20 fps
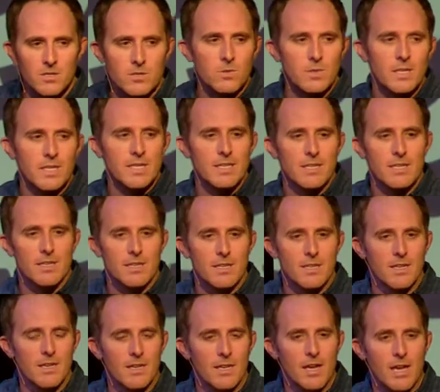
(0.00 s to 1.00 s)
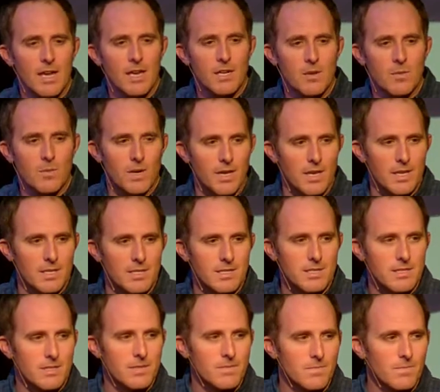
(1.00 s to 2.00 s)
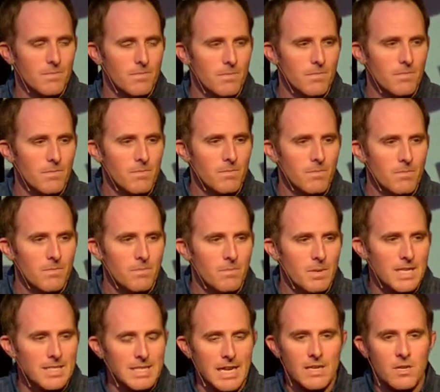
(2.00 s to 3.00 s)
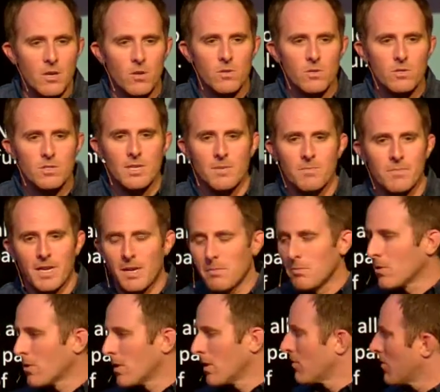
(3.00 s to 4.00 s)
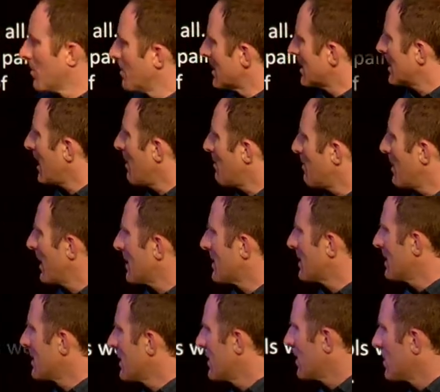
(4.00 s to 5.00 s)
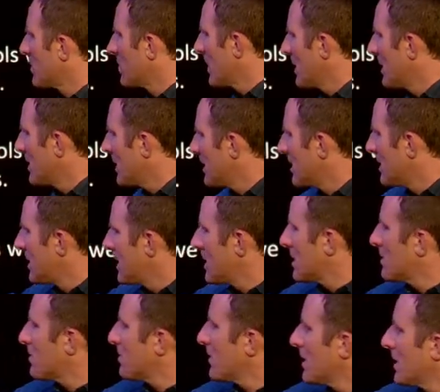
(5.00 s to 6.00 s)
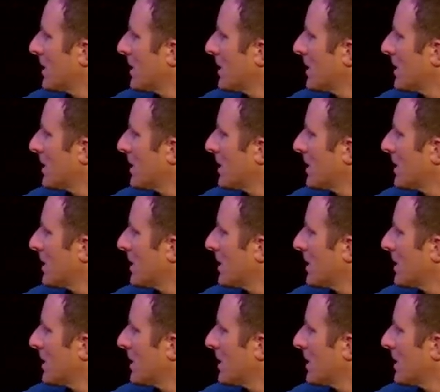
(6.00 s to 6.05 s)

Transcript: it anyways because I know there's something I'm learning from it. Scott Peck says it this way. He says, discipline is